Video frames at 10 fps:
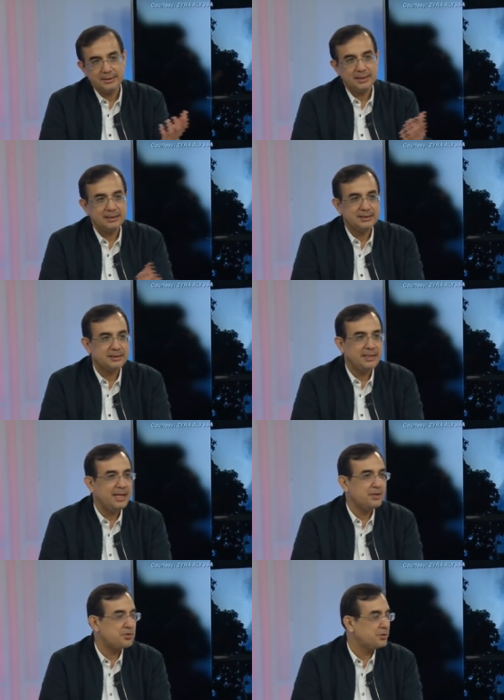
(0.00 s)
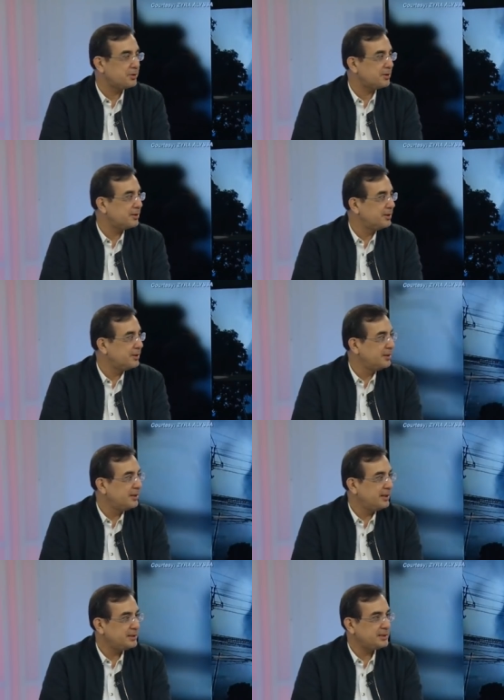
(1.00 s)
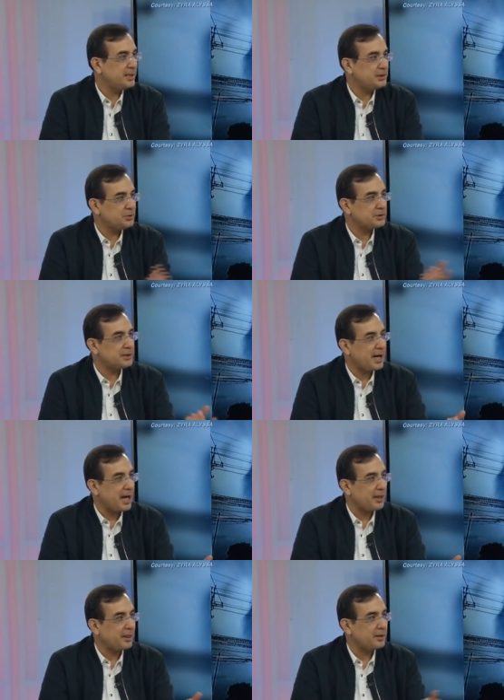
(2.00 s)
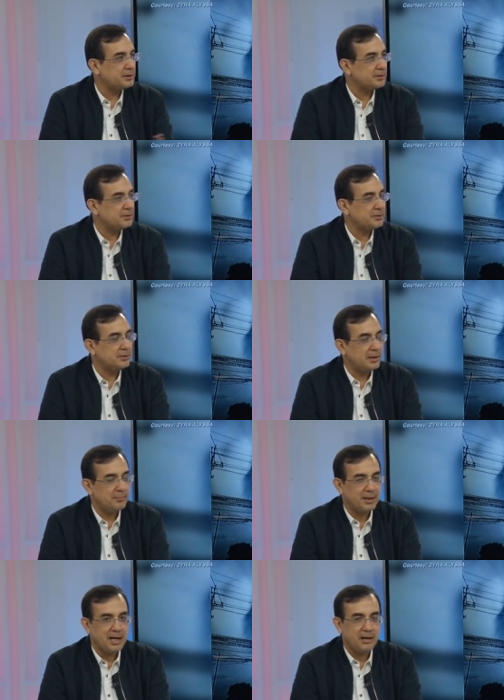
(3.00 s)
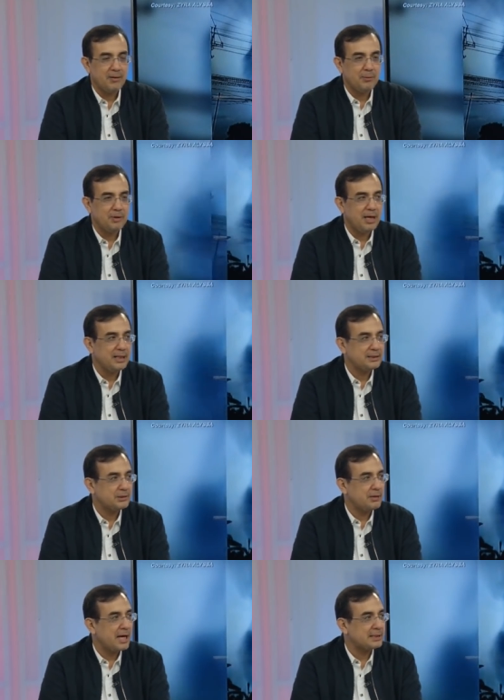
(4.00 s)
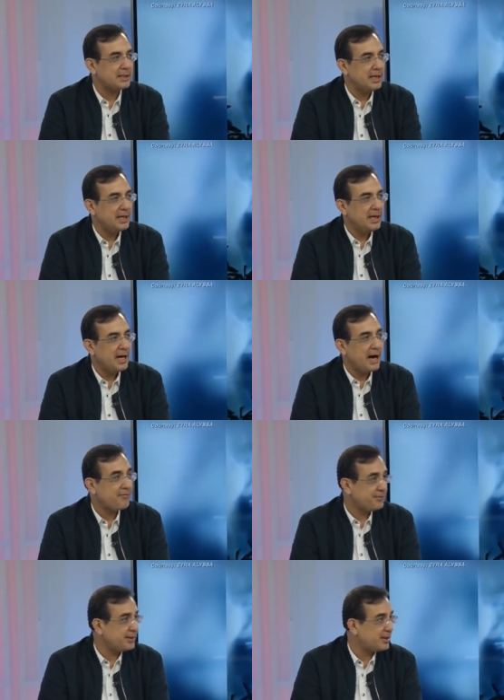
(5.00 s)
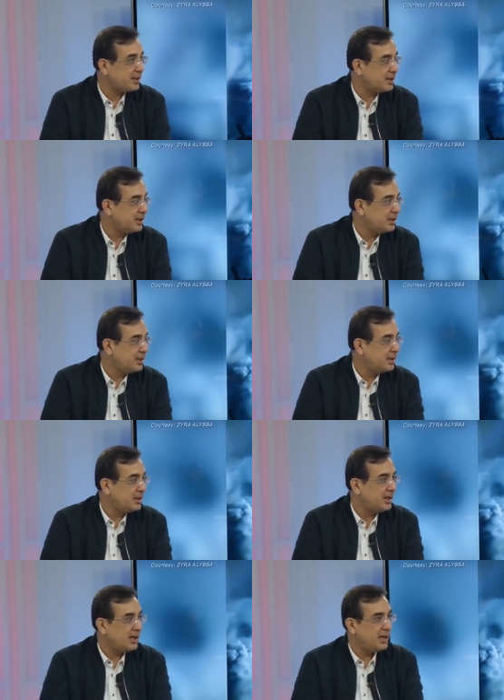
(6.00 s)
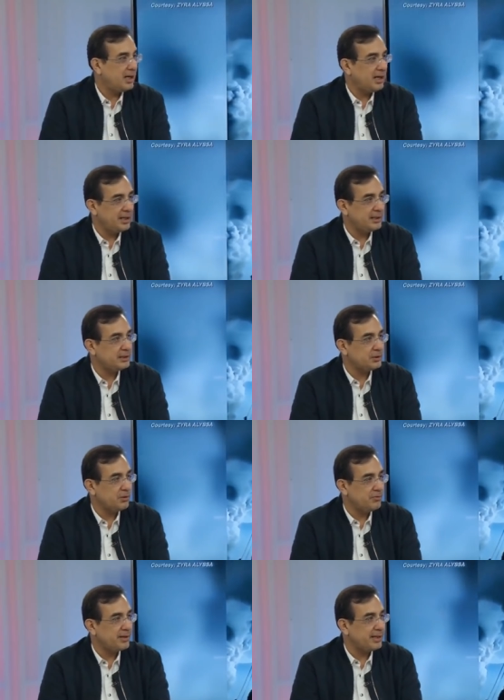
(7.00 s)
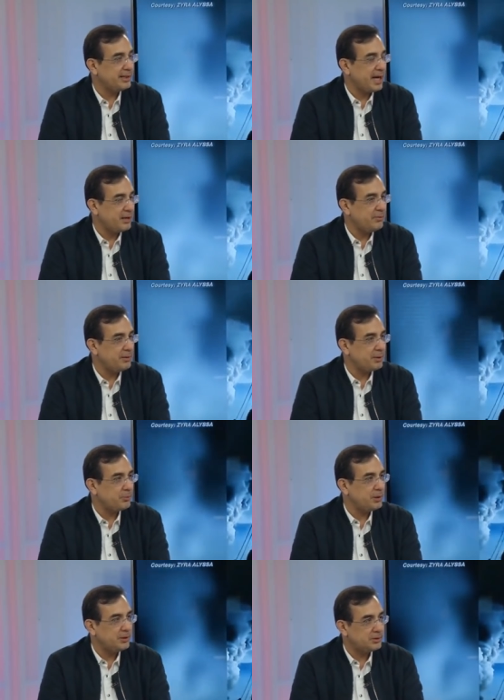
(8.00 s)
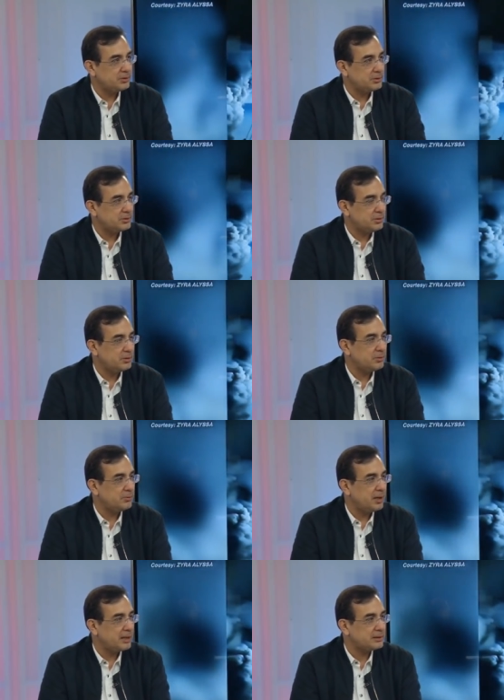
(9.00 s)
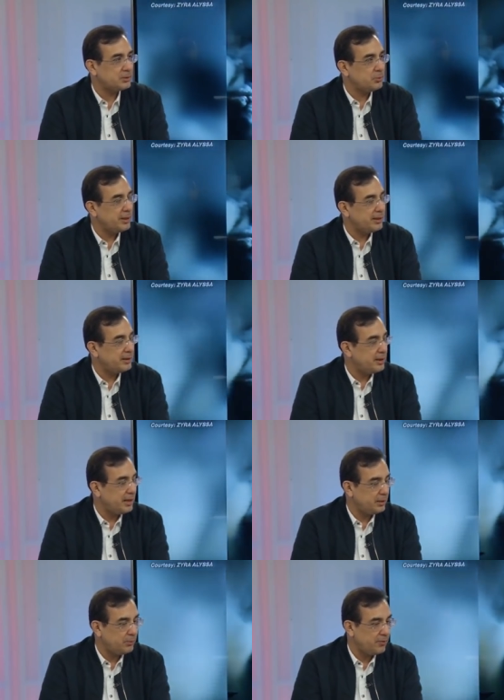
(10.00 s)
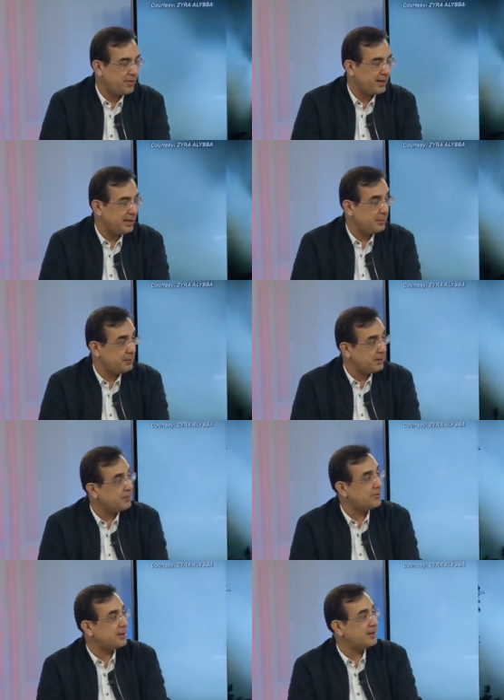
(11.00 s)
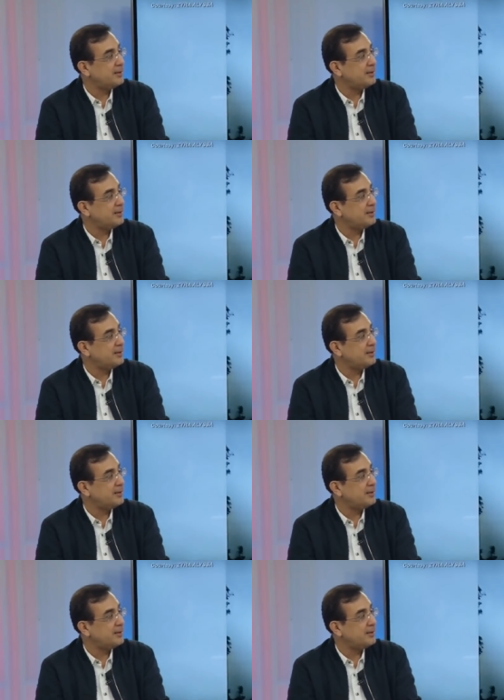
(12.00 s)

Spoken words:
It's nature. It's nature's wrath. So, ang magagawa mo lang is to act after it is over and done with. But we don't know as to when it will finally be over.